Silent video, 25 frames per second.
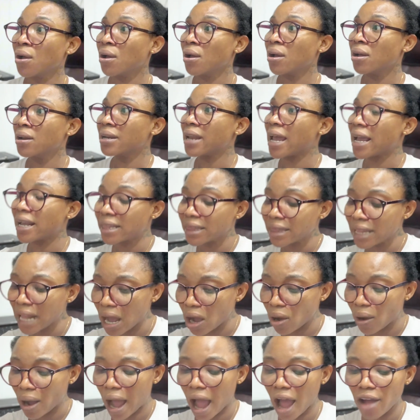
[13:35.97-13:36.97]
Like
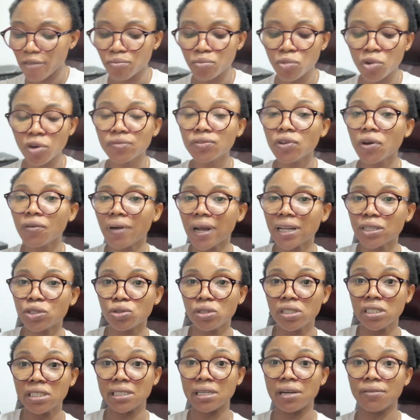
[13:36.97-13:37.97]
now, I've moved over to
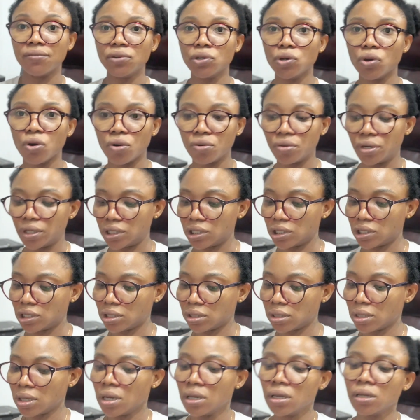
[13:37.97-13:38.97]
the Seville Orange.
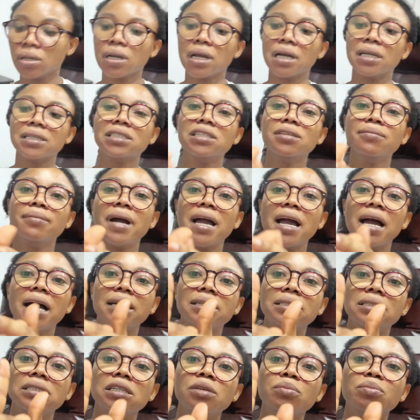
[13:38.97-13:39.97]
You can see my
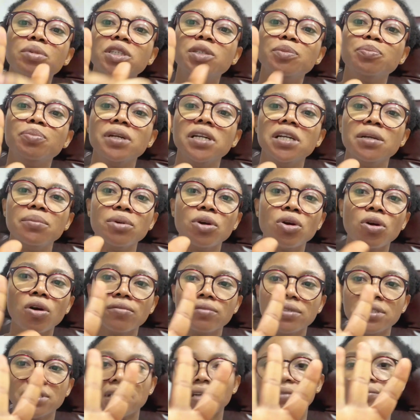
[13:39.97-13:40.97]
hand is a bit peely because
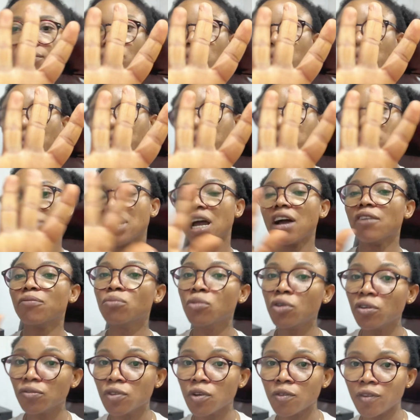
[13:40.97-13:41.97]
of the Seville Orange. I've
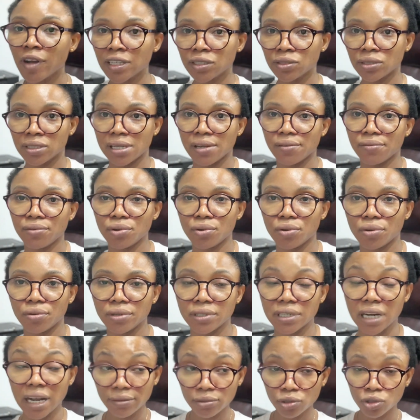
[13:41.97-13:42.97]
moved over to Seville
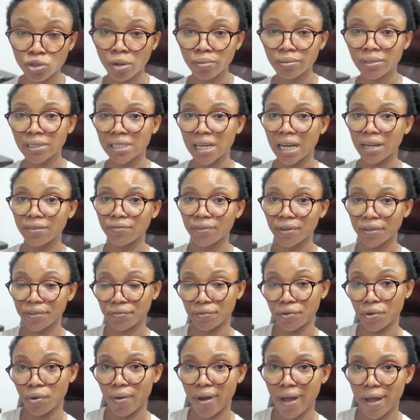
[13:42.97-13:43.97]
Orange. I've stopped the Advanced
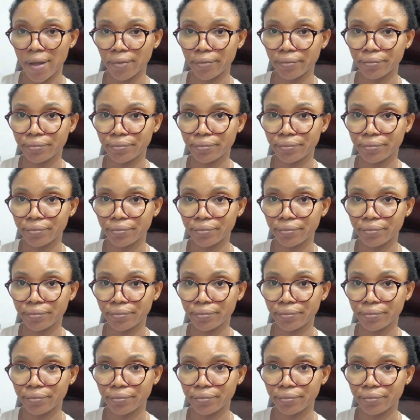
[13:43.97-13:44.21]
for a while.